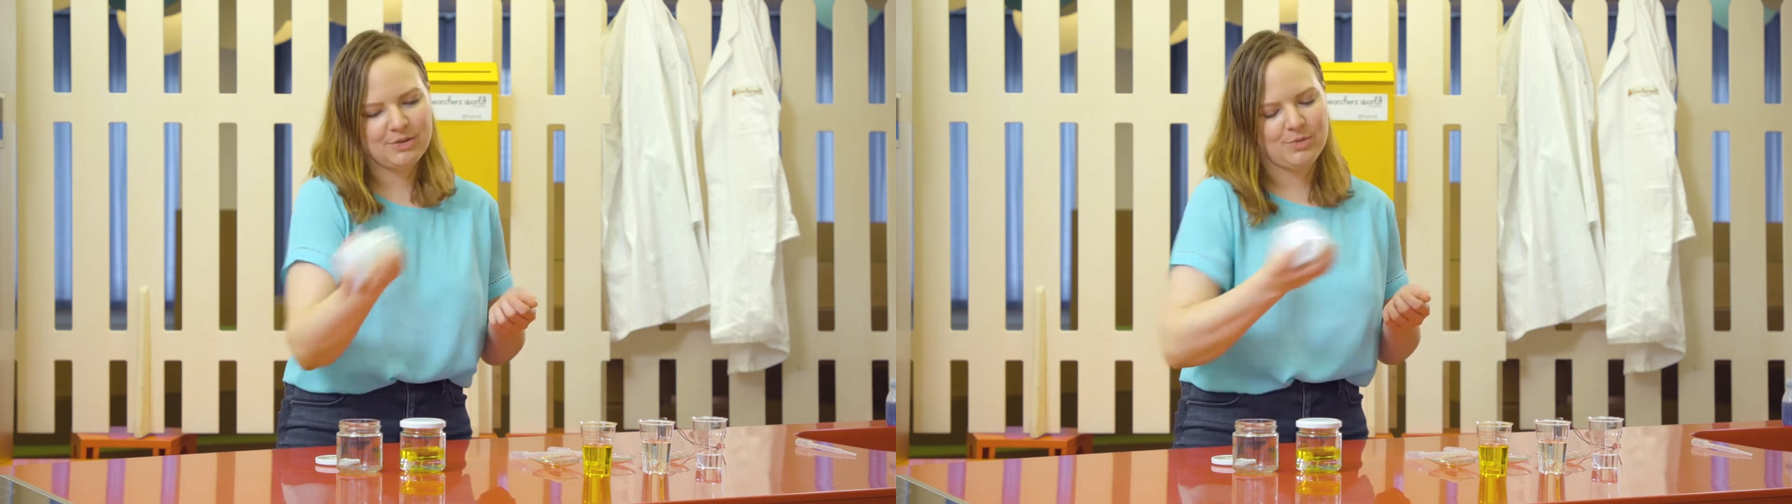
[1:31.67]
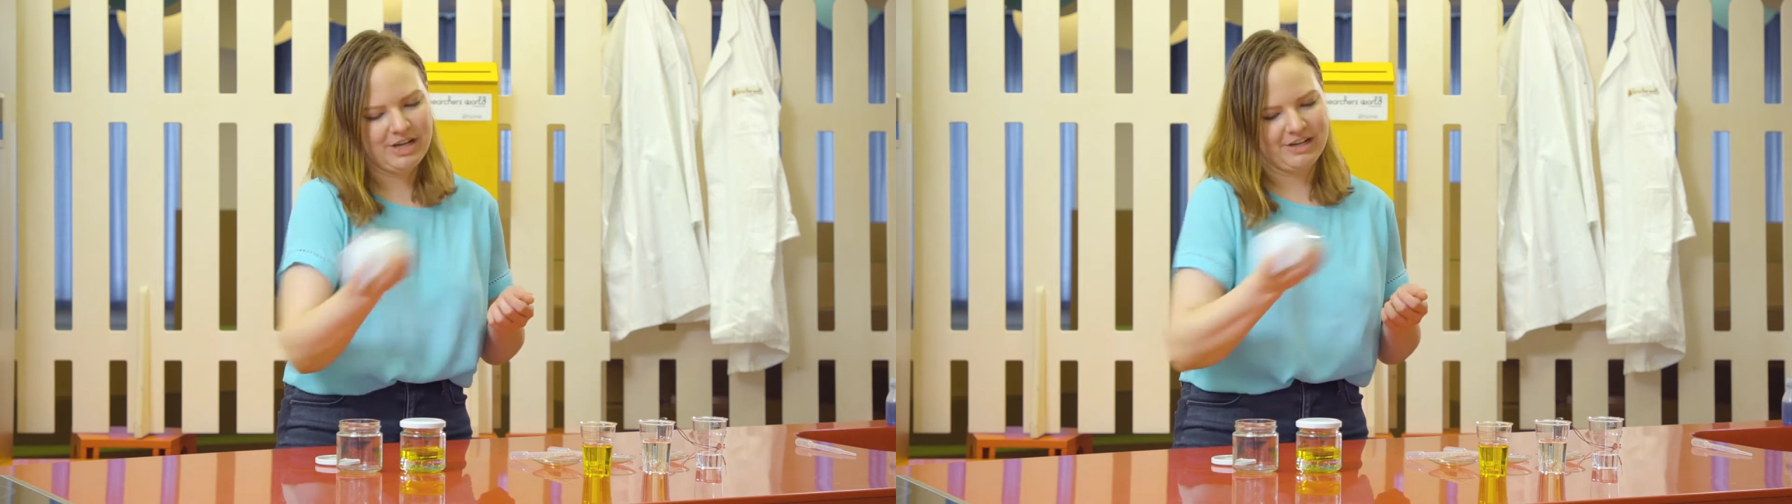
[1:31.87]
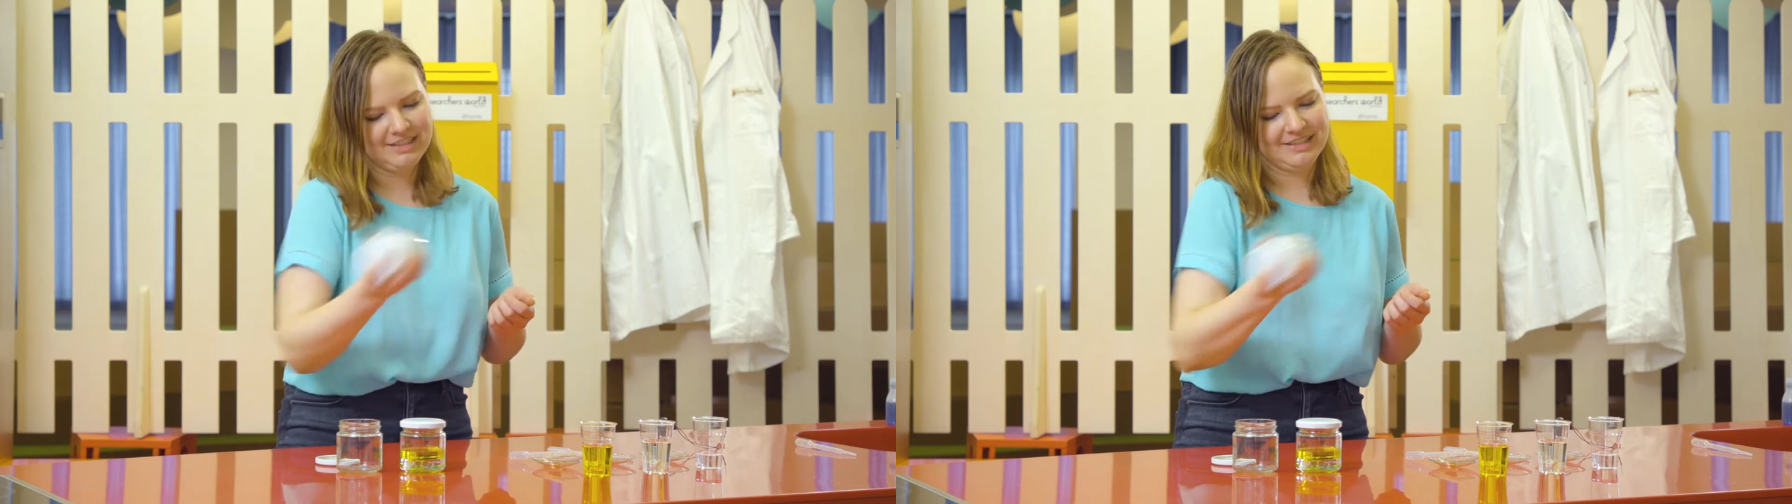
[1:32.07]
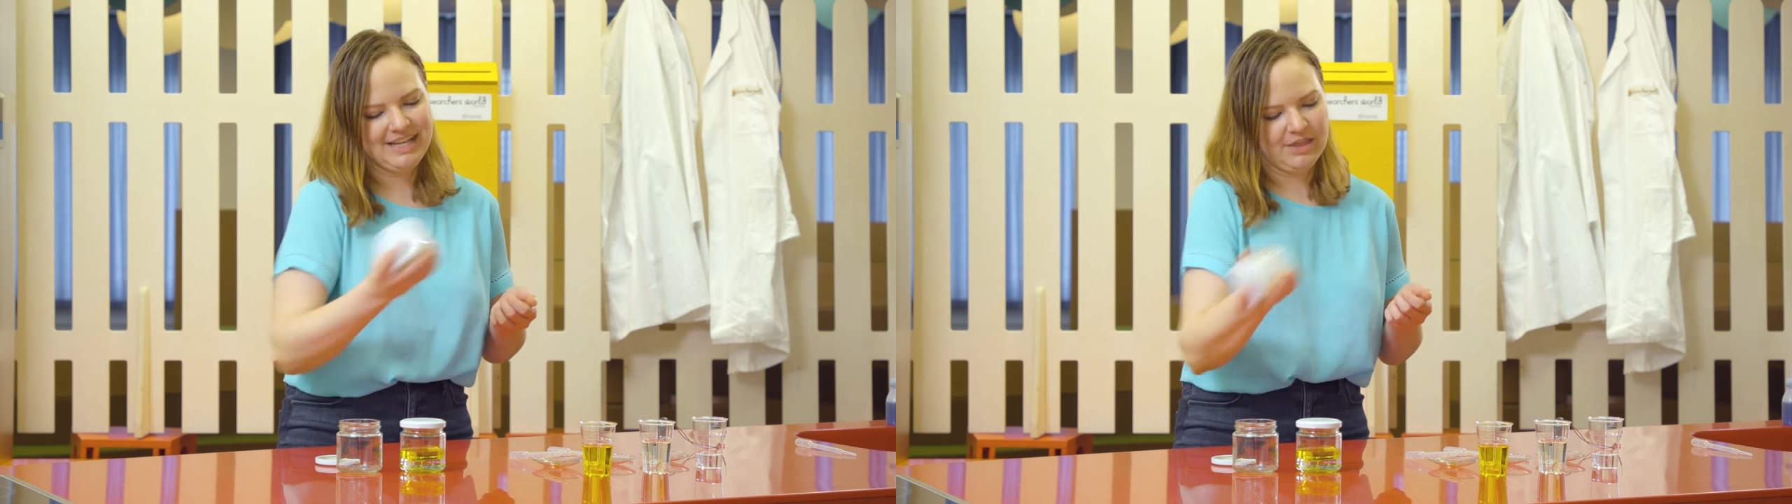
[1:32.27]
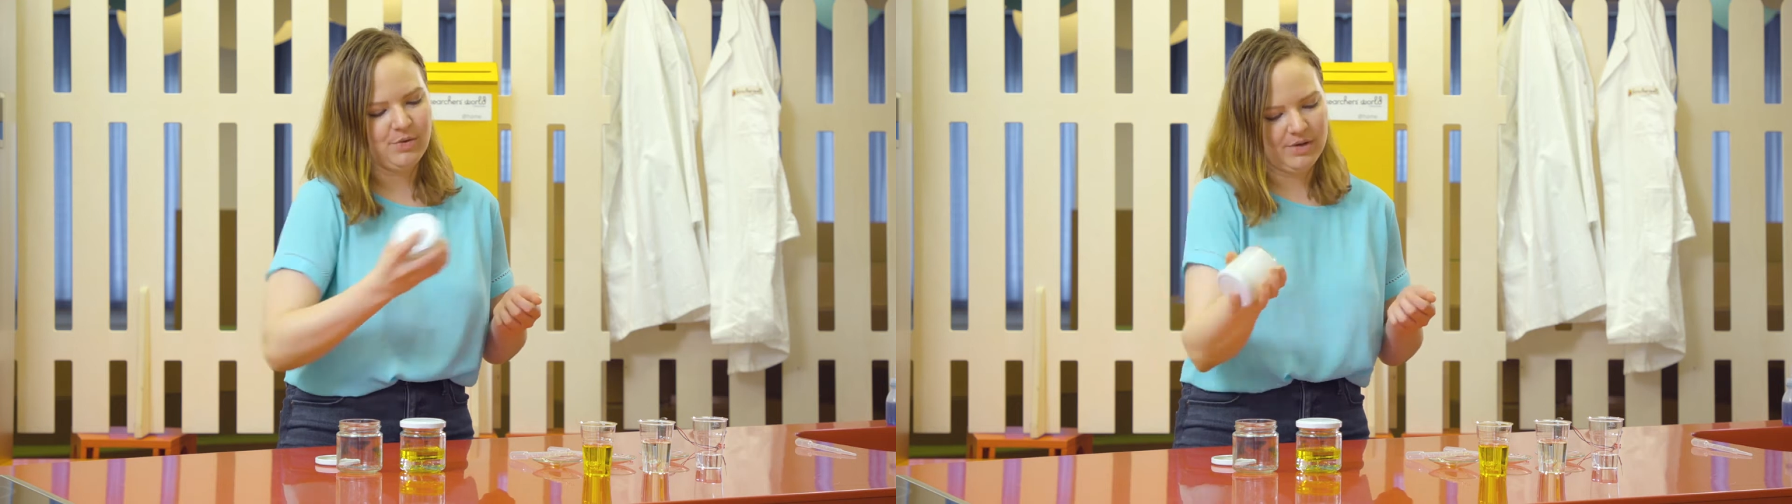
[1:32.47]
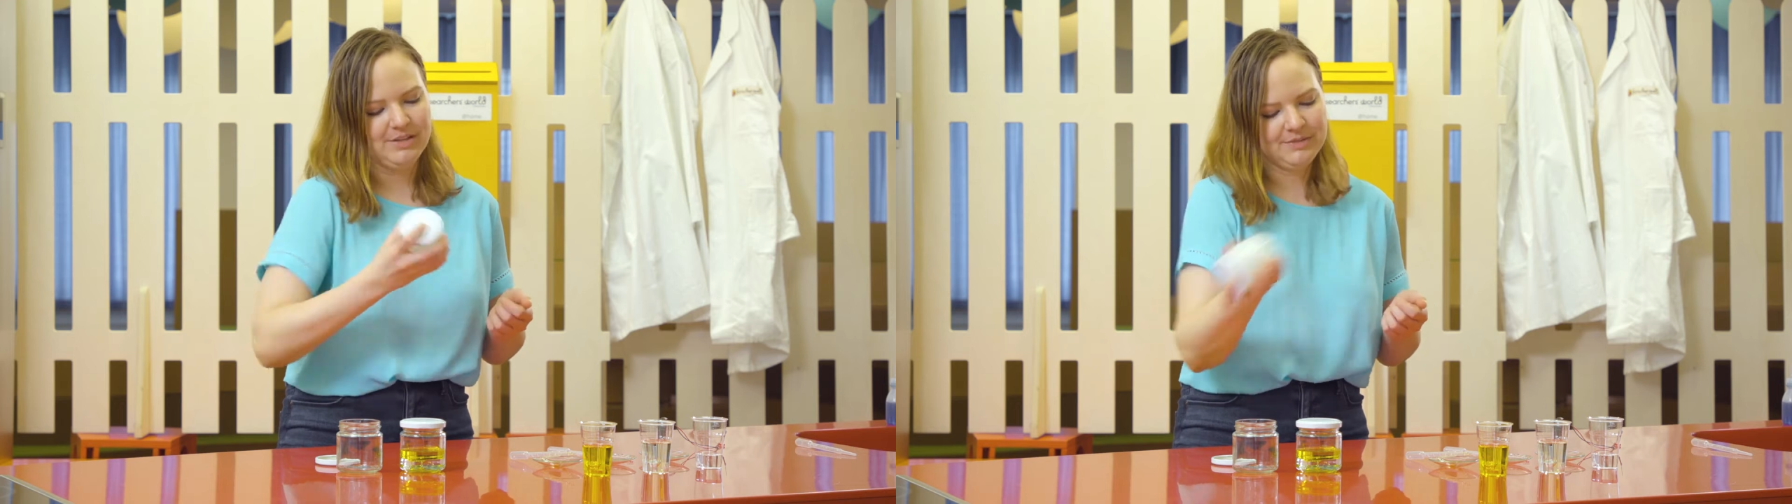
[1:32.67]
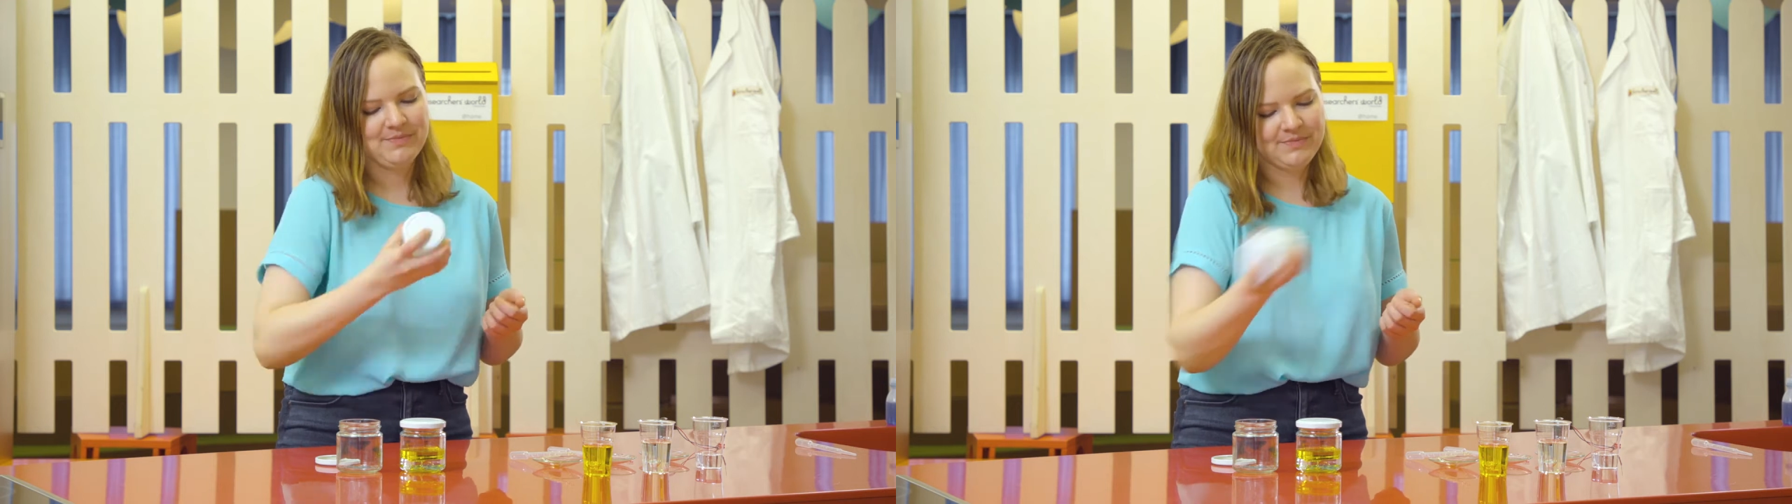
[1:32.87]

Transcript: the water and the oil